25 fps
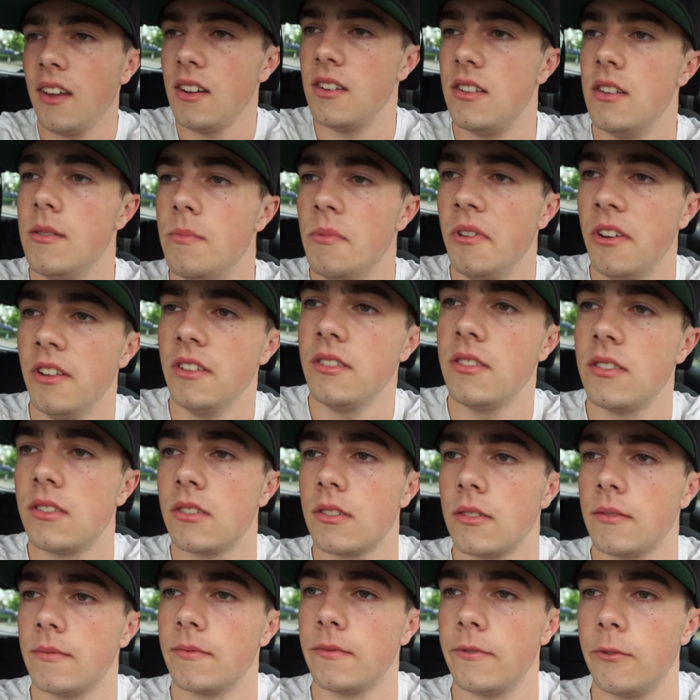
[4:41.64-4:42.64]
18
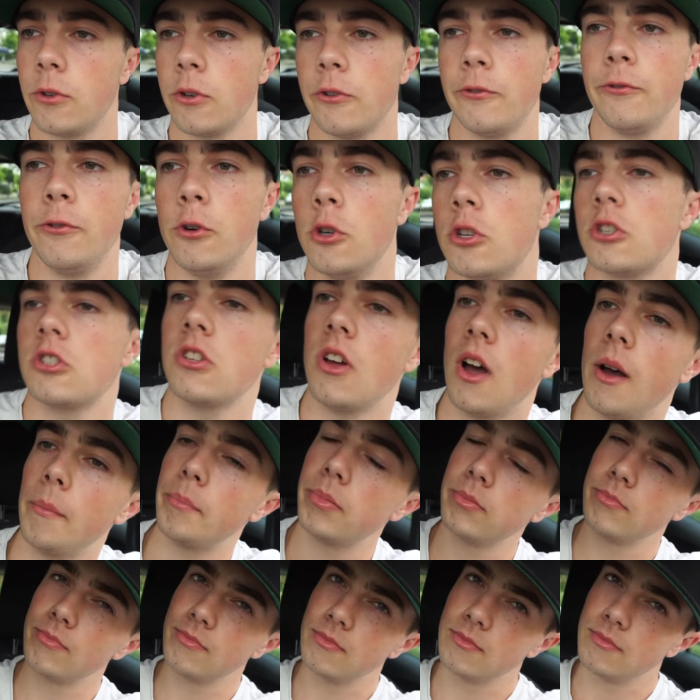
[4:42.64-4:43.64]
minutes for the first
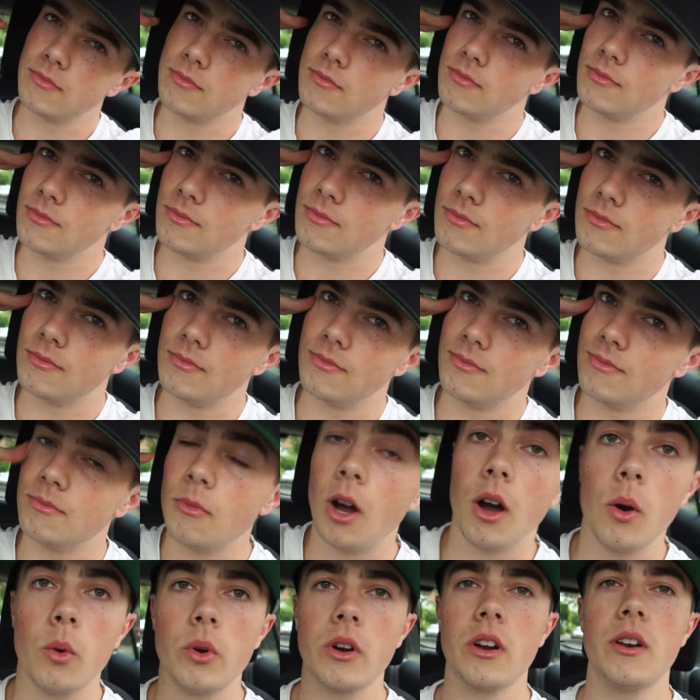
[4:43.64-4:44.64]
stop.
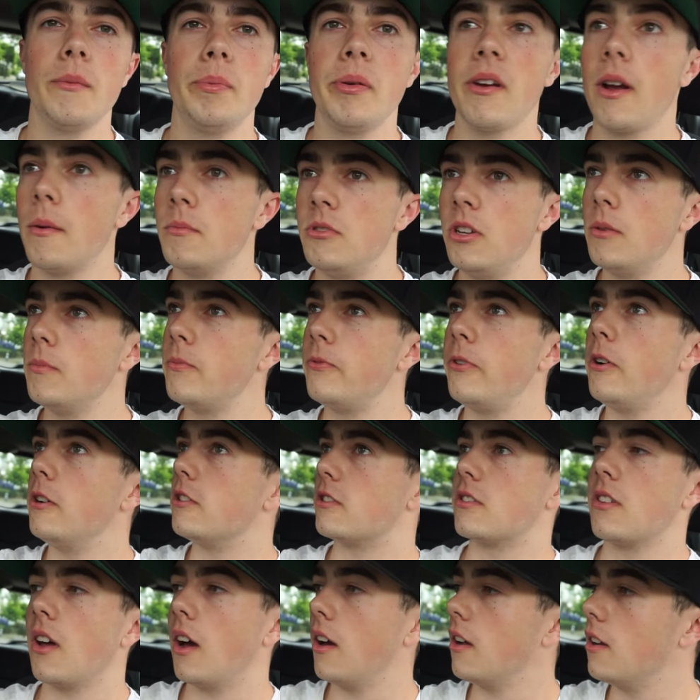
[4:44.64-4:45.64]
But we're gonna pick up Jim
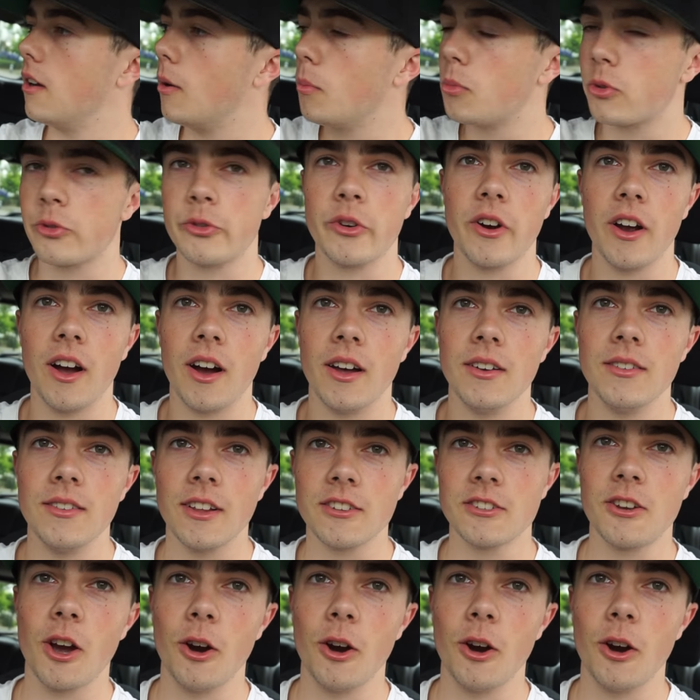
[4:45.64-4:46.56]
first. I almost forgot. Let's